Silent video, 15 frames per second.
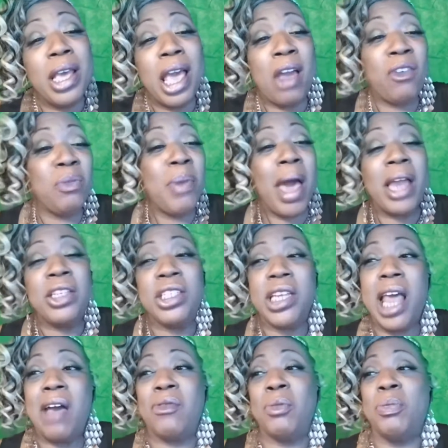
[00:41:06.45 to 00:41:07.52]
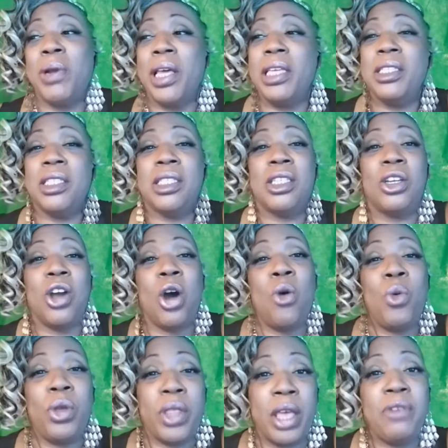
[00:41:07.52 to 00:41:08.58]
Everybody should have a place to go
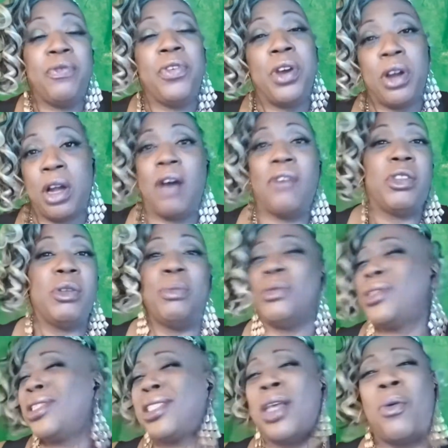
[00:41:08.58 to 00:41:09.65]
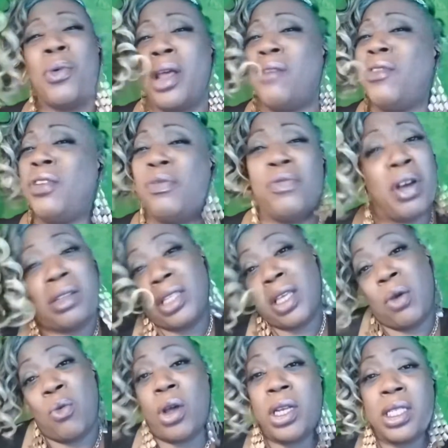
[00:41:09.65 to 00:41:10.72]
where they feel comfortable to say whatever the fuck they
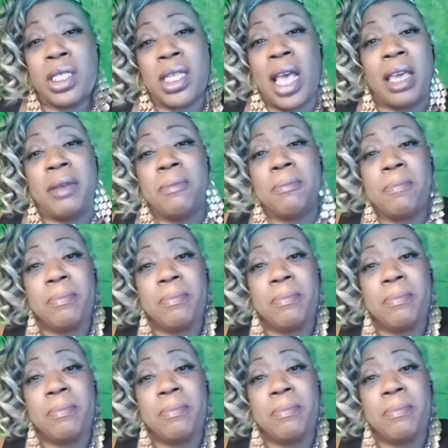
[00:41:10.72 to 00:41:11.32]
want to say.